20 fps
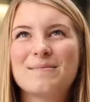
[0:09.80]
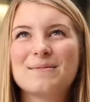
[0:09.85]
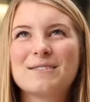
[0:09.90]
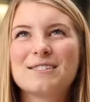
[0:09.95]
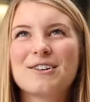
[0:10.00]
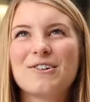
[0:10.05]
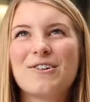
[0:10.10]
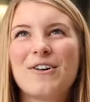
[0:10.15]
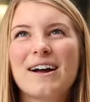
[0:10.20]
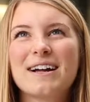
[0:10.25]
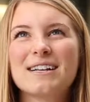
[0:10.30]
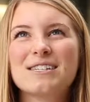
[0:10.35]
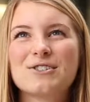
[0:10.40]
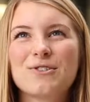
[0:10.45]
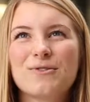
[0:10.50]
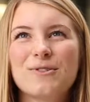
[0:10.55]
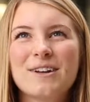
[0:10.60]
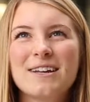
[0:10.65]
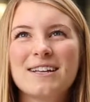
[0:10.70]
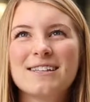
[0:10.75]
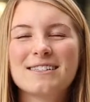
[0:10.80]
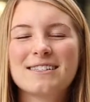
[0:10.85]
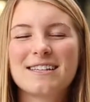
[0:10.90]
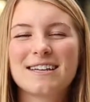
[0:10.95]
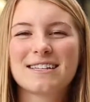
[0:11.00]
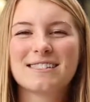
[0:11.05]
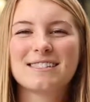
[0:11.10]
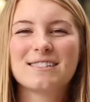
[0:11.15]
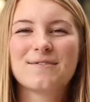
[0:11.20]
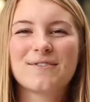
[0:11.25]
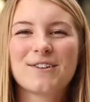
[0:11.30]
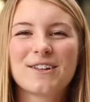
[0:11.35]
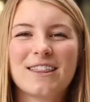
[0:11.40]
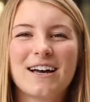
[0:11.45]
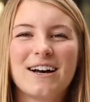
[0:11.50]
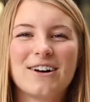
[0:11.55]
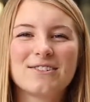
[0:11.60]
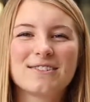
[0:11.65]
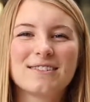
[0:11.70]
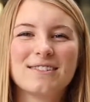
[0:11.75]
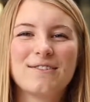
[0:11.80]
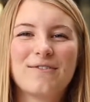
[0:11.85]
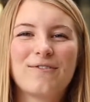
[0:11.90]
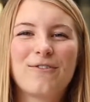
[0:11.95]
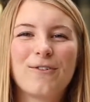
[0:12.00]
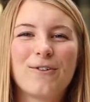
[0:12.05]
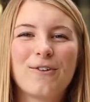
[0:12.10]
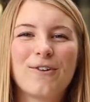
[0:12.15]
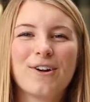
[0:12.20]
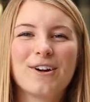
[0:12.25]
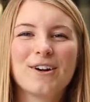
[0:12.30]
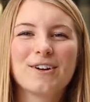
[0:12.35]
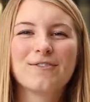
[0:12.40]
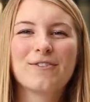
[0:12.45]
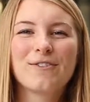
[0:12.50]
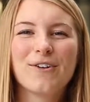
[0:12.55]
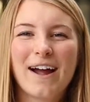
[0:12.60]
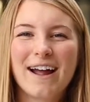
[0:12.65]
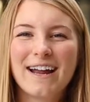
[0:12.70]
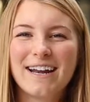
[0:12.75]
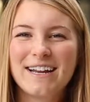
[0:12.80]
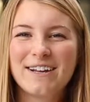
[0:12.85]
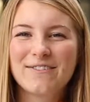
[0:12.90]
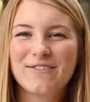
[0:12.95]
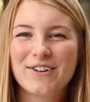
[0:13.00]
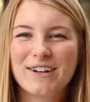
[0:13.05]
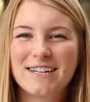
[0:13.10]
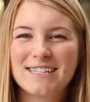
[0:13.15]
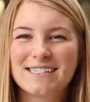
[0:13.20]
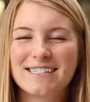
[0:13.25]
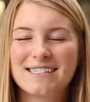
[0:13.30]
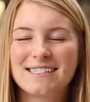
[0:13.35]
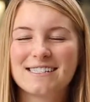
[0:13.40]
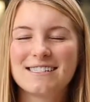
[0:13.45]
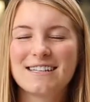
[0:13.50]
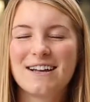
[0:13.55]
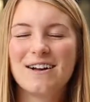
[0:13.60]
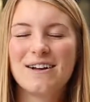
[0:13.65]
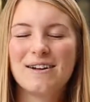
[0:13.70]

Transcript: So I joined Texas 4000 for a variety of reasons.